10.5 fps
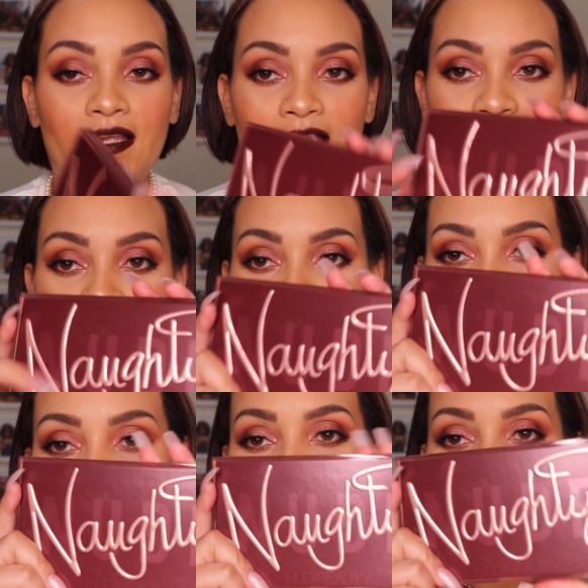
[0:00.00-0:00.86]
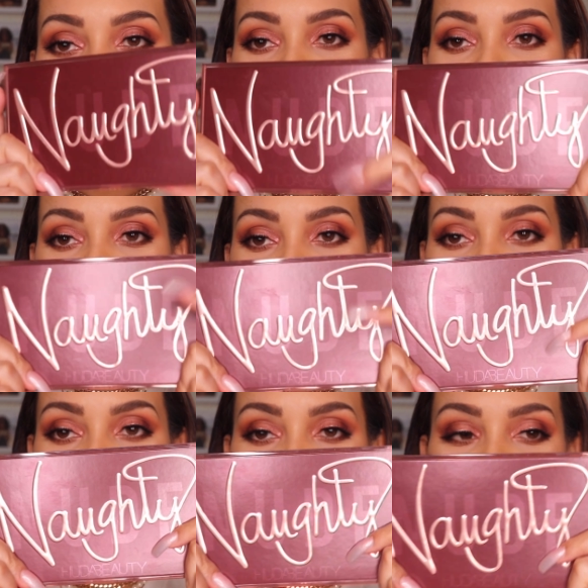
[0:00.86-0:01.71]
And this is how the
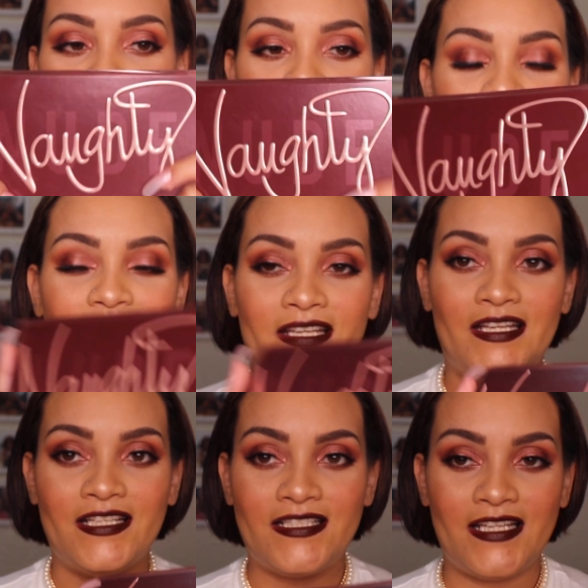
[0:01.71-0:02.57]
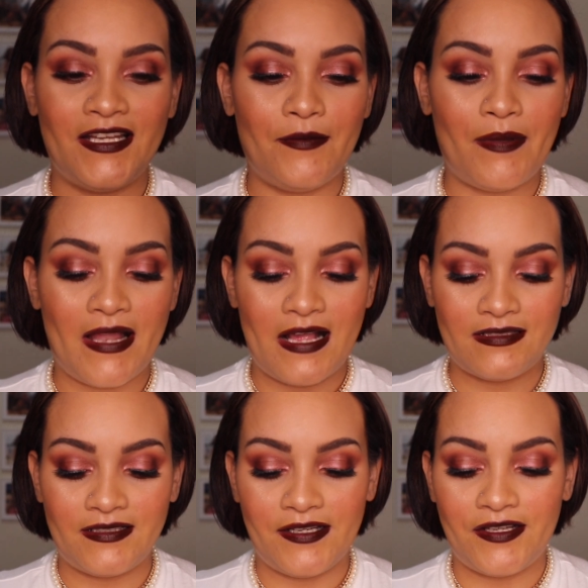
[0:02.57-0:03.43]
outside of it looks. It is in a
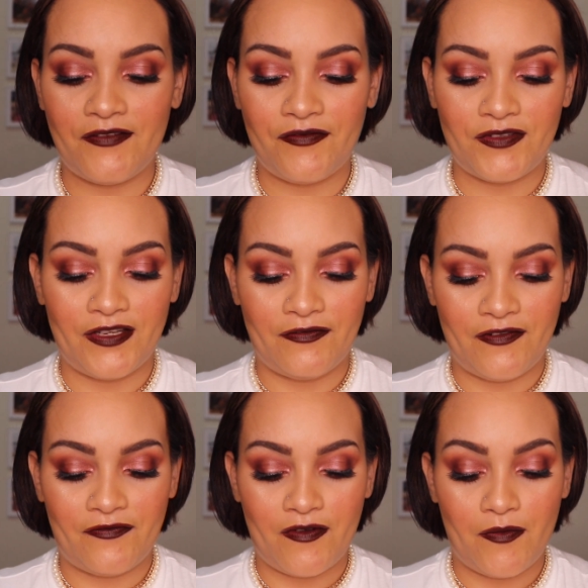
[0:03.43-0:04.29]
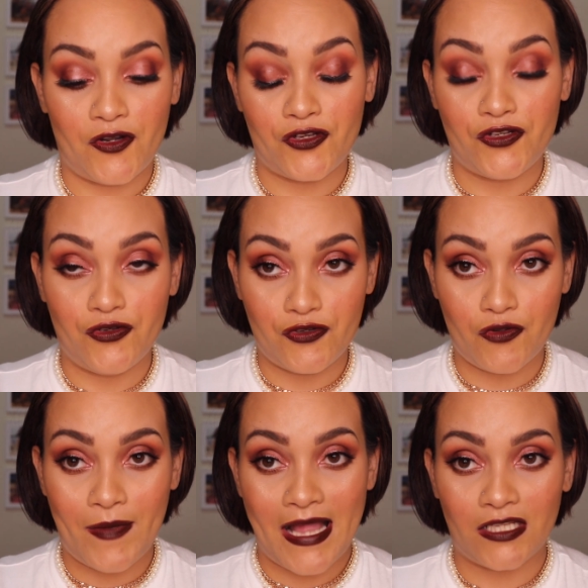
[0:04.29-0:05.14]
plastic, different from her
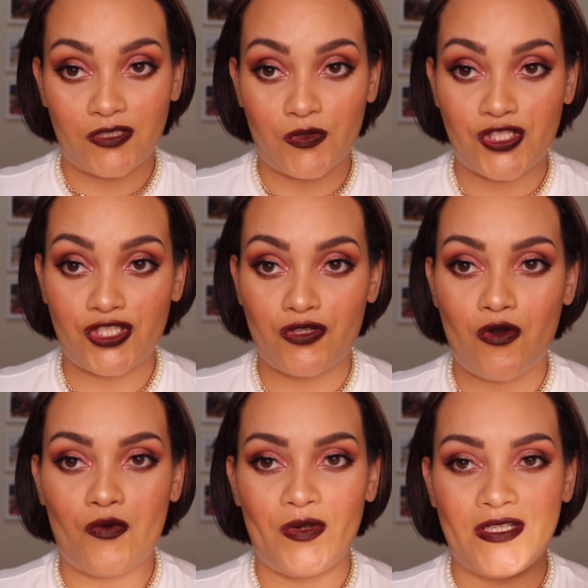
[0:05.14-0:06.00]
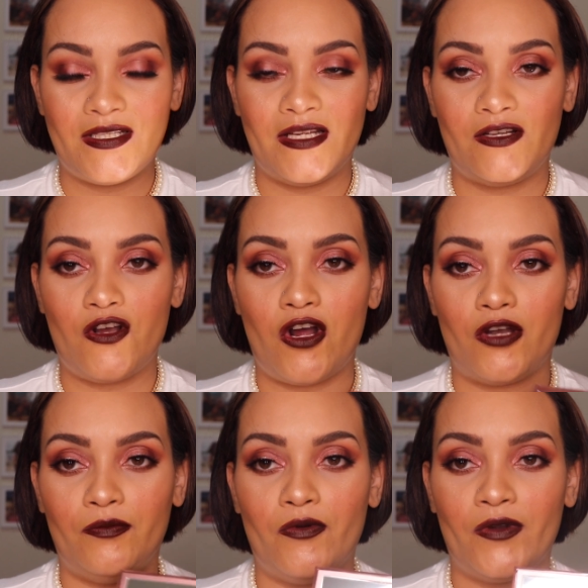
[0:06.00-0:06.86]
usual palettes, which is always in
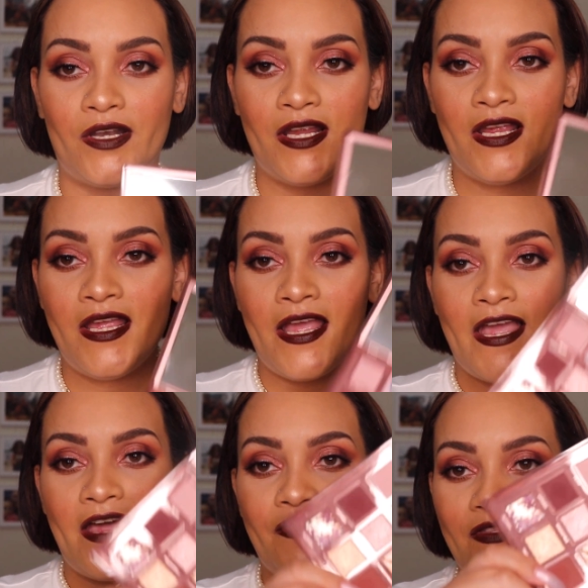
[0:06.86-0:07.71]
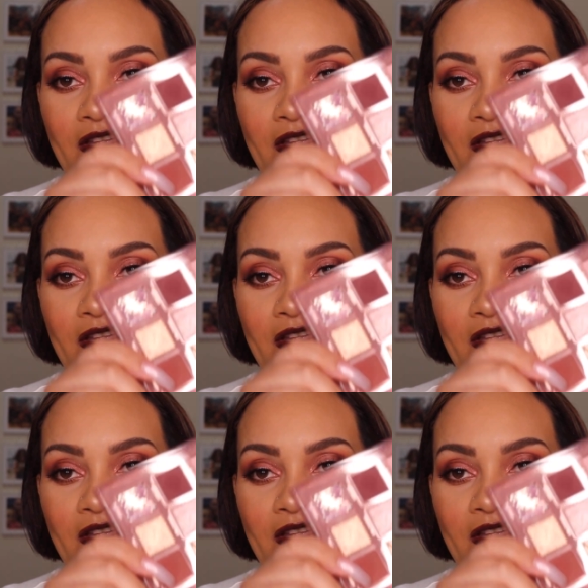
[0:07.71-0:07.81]
cardboard. And